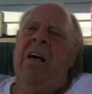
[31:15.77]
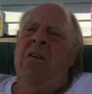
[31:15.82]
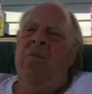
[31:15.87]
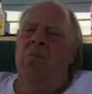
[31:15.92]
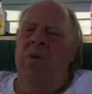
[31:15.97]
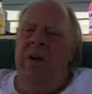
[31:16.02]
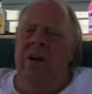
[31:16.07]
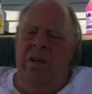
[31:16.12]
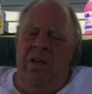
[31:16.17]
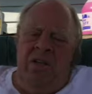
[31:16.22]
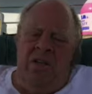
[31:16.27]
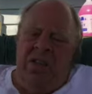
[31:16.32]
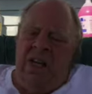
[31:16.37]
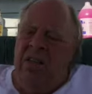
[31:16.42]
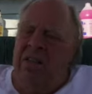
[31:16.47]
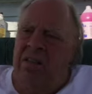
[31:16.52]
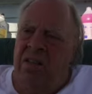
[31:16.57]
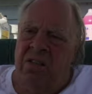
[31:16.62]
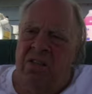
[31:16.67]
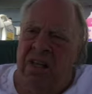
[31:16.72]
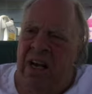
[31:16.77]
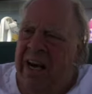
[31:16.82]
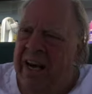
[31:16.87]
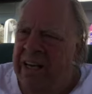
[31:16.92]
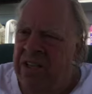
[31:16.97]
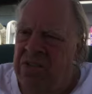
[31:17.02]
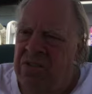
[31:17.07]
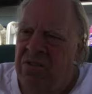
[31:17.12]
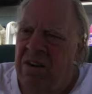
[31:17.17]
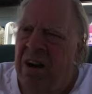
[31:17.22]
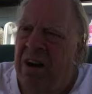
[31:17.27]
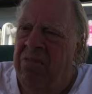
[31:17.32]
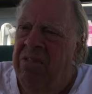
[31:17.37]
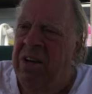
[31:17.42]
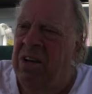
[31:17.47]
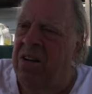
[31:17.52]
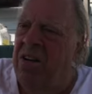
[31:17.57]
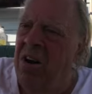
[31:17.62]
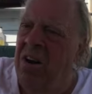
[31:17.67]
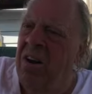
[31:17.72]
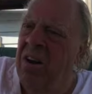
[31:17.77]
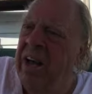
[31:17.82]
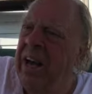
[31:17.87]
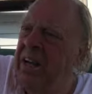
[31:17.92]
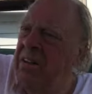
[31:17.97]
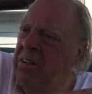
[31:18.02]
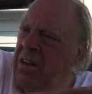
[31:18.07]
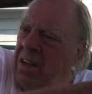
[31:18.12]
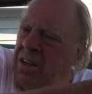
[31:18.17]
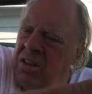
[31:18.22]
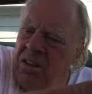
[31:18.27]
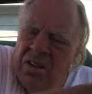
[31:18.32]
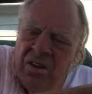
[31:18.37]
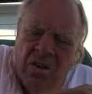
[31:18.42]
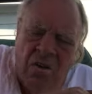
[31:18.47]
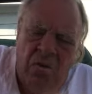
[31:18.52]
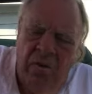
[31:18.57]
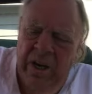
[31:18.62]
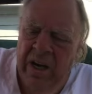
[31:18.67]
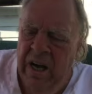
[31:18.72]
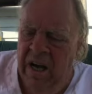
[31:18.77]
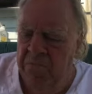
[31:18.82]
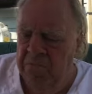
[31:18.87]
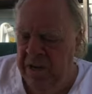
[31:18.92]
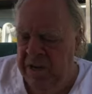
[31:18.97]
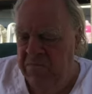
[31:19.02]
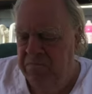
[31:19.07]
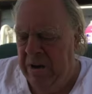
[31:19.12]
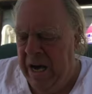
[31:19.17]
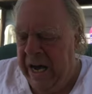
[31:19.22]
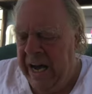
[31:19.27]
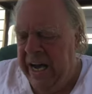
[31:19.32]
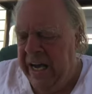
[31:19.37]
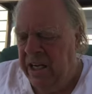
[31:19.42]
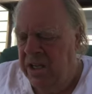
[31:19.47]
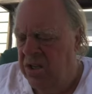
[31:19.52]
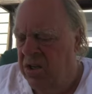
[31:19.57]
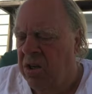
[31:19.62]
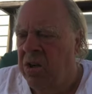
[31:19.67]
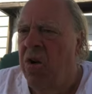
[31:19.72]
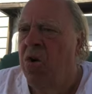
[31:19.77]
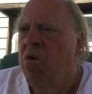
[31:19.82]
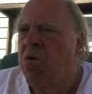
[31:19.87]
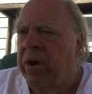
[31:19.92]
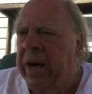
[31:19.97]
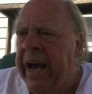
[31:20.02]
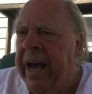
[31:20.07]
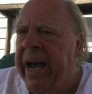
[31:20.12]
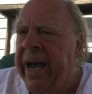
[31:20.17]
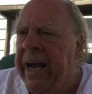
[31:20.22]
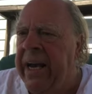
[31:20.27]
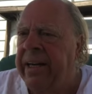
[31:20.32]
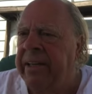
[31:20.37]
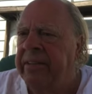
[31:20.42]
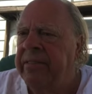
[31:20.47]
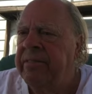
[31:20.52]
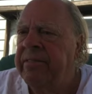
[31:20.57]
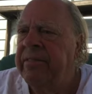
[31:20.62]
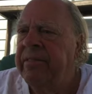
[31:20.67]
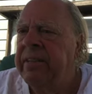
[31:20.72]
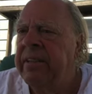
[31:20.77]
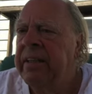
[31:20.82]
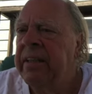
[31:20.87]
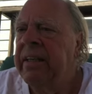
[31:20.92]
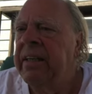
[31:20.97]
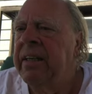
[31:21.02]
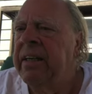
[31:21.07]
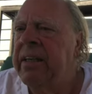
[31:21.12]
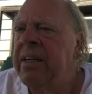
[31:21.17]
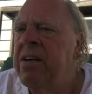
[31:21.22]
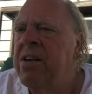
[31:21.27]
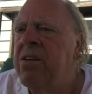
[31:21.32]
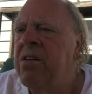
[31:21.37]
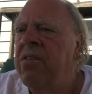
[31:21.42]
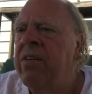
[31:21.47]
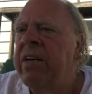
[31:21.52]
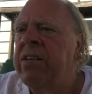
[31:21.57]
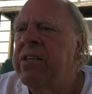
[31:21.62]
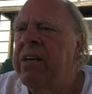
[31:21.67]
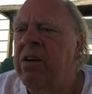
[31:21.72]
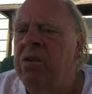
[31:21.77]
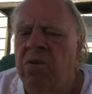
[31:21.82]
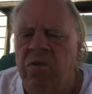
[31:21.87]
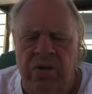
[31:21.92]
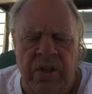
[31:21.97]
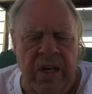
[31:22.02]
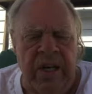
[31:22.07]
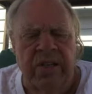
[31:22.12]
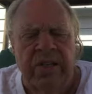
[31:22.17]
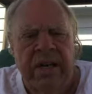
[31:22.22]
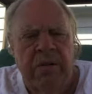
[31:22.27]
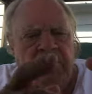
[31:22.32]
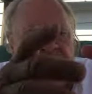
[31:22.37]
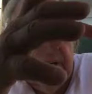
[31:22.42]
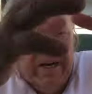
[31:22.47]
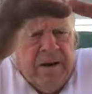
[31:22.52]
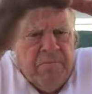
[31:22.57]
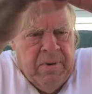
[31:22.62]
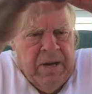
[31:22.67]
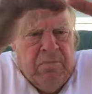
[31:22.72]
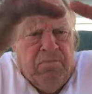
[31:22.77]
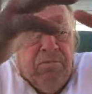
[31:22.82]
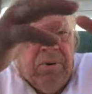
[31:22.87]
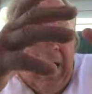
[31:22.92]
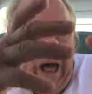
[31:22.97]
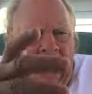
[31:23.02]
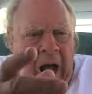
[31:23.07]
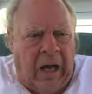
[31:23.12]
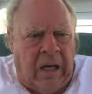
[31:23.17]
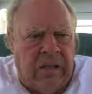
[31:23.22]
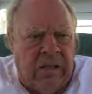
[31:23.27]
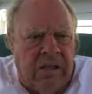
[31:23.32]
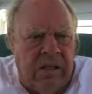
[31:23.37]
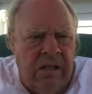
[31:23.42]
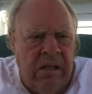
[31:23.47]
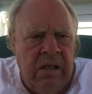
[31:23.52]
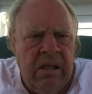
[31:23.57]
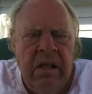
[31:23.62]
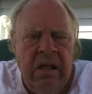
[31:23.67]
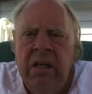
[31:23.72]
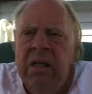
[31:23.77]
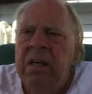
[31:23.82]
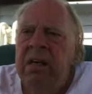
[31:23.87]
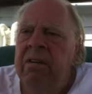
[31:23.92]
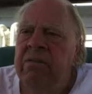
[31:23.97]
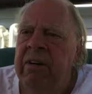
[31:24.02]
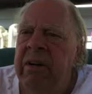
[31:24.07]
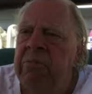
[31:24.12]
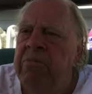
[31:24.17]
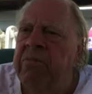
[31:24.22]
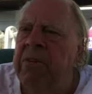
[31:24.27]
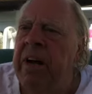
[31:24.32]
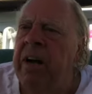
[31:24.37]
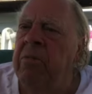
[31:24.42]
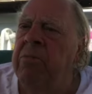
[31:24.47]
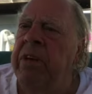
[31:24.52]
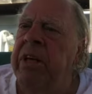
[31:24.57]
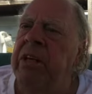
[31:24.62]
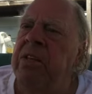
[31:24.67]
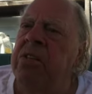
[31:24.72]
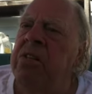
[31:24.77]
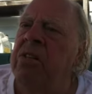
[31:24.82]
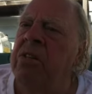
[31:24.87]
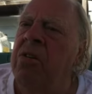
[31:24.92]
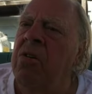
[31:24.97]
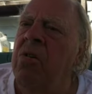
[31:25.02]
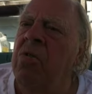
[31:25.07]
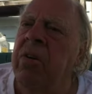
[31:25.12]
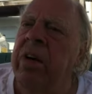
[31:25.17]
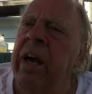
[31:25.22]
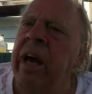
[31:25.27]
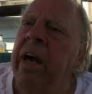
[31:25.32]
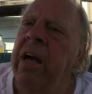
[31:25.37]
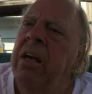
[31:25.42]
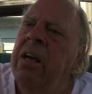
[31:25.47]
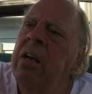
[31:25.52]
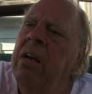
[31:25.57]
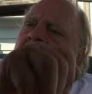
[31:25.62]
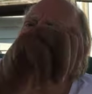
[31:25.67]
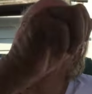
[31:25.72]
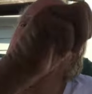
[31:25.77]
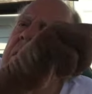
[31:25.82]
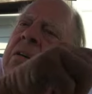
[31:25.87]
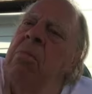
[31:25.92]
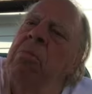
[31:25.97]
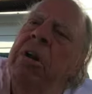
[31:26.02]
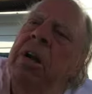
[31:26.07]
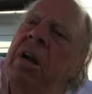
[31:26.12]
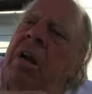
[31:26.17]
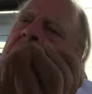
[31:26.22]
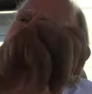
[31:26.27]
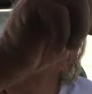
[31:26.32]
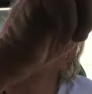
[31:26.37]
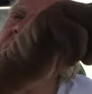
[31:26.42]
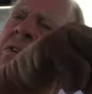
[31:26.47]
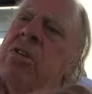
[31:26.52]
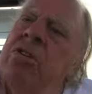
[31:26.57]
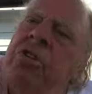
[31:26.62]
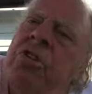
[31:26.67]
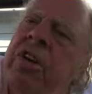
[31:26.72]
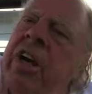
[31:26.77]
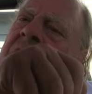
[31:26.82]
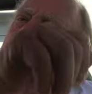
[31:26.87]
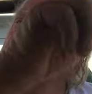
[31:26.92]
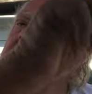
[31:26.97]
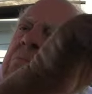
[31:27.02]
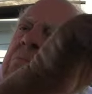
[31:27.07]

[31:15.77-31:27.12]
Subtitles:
We synthesized, or however you call that, and you know, we got big bags of cocaine. You know, they said O.J. Simpson had big blocks of amphetamines and cocaine. Somebody come in, just shave